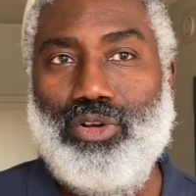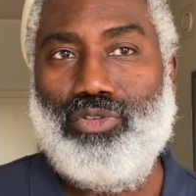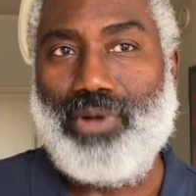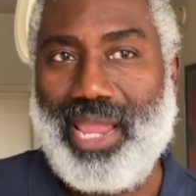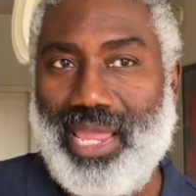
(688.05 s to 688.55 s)

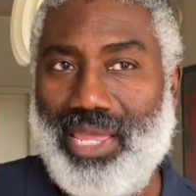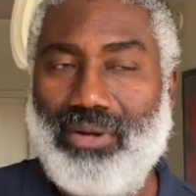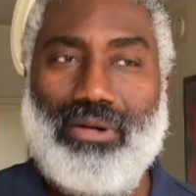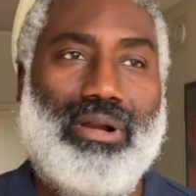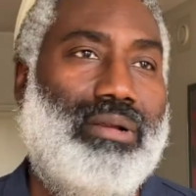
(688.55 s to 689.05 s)
gray
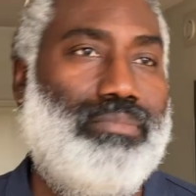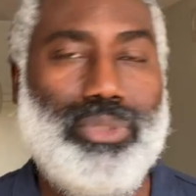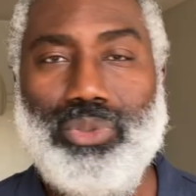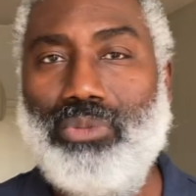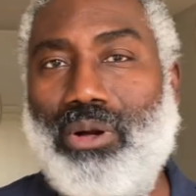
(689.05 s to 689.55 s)
or
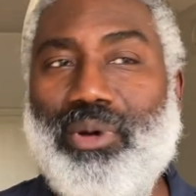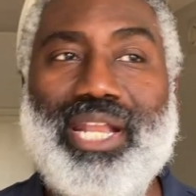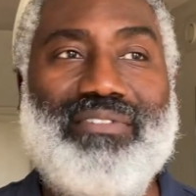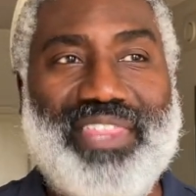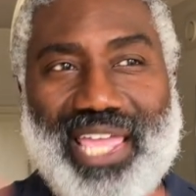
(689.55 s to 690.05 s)
blue or
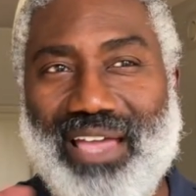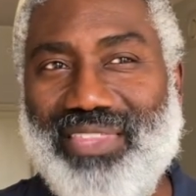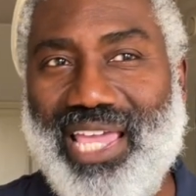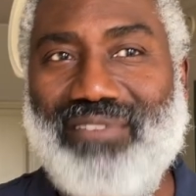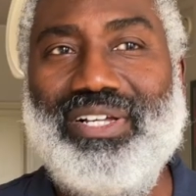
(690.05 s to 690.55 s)
whatever. They
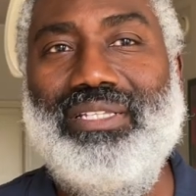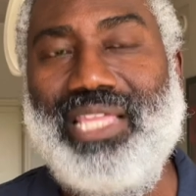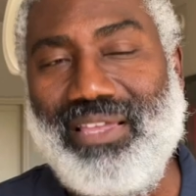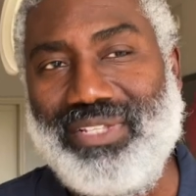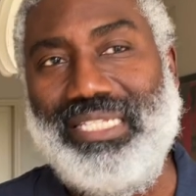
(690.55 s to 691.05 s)

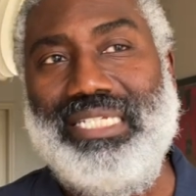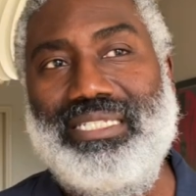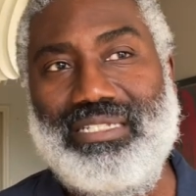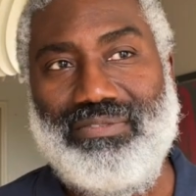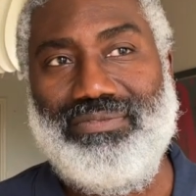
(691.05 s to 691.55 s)
have a
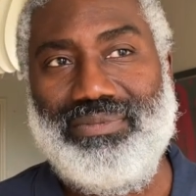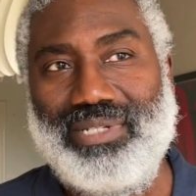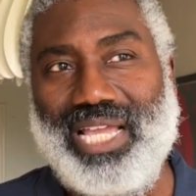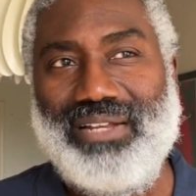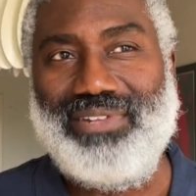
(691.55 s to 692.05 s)
list of
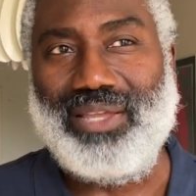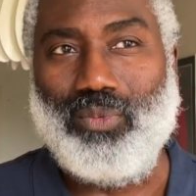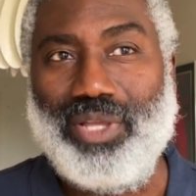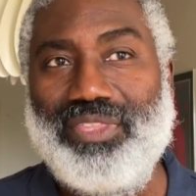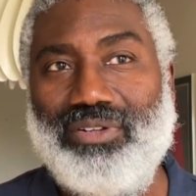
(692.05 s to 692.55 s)
kind of like
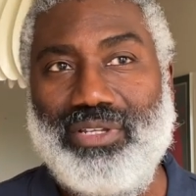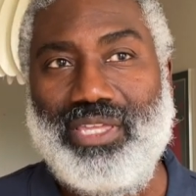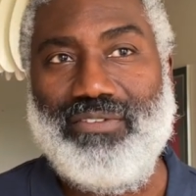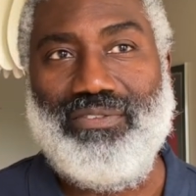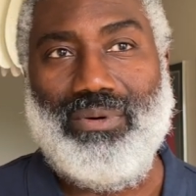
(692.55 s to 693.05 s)
what they're
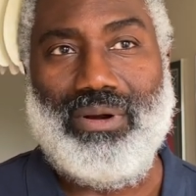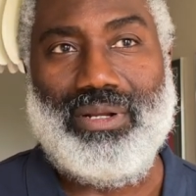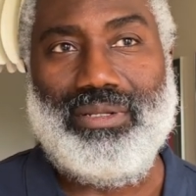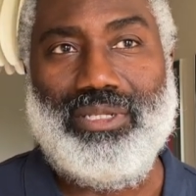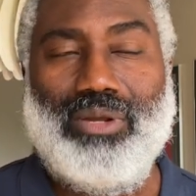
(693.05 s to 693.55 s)
looking
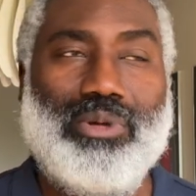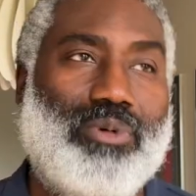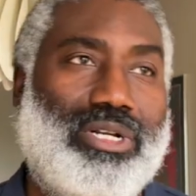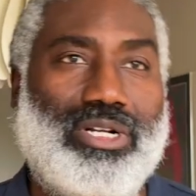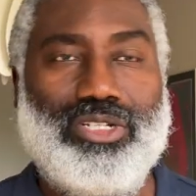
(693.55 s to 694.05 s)
for. You know, we
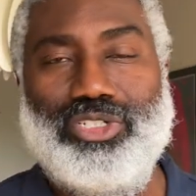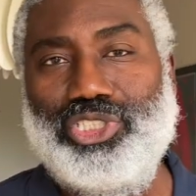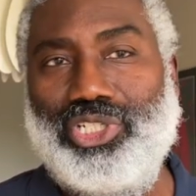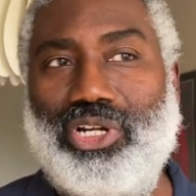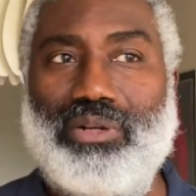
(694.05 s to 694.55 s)
want an
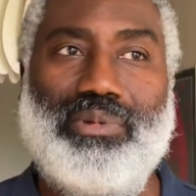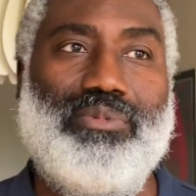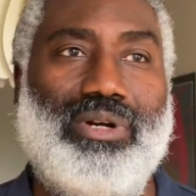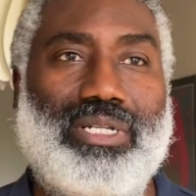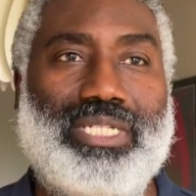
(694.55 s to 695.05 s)
undershirt, we
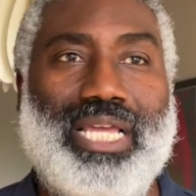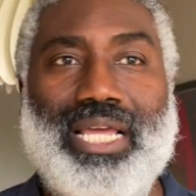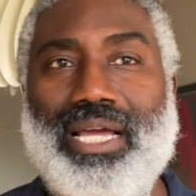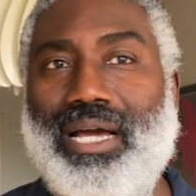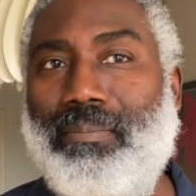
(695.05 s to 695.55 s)
want
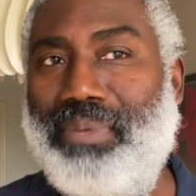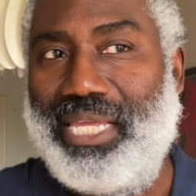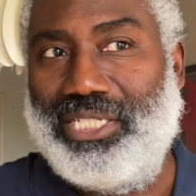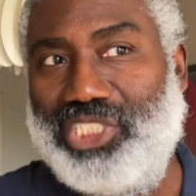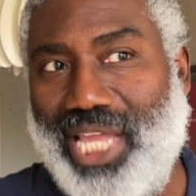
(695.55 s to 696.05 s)
a
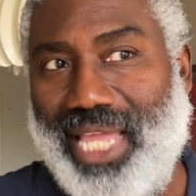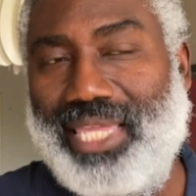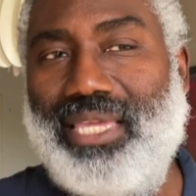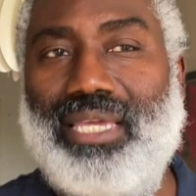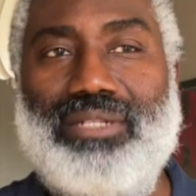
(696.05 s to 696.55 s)
big
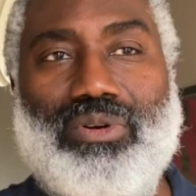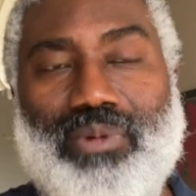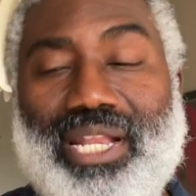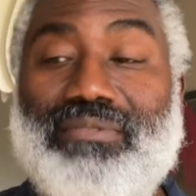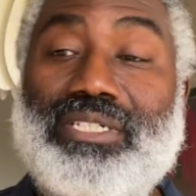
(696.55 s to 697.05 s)
jacket or
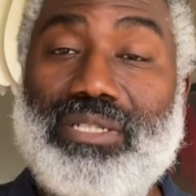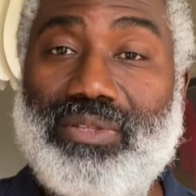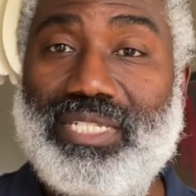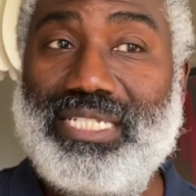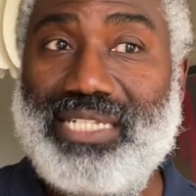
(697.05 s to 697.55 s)
whatever.
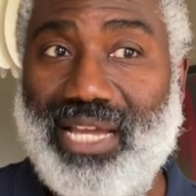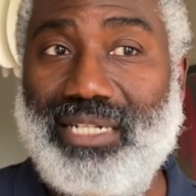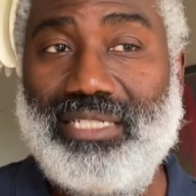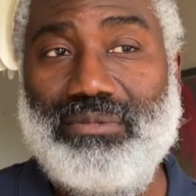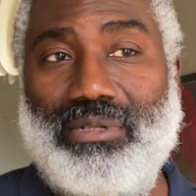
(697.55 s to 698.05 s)
So the
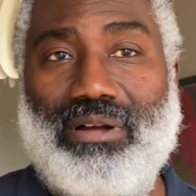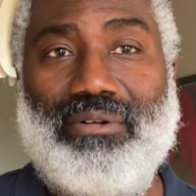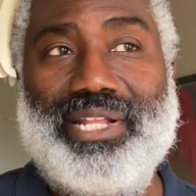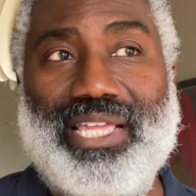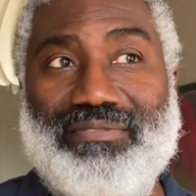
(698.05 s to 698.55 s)
stylist will
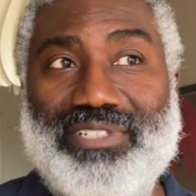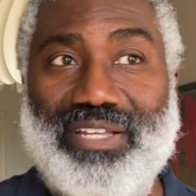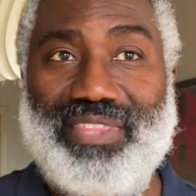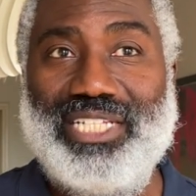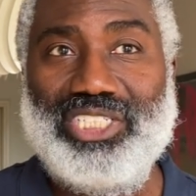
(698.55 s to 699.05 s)
already have
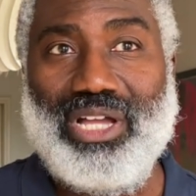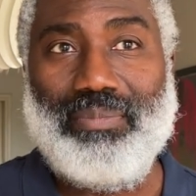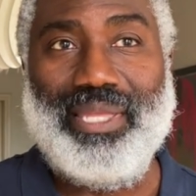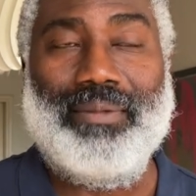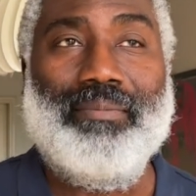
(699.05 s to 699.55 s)
done that
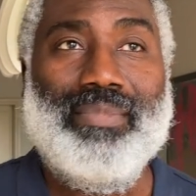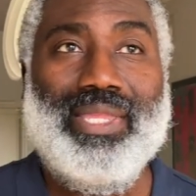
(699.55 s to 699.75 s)
shopping.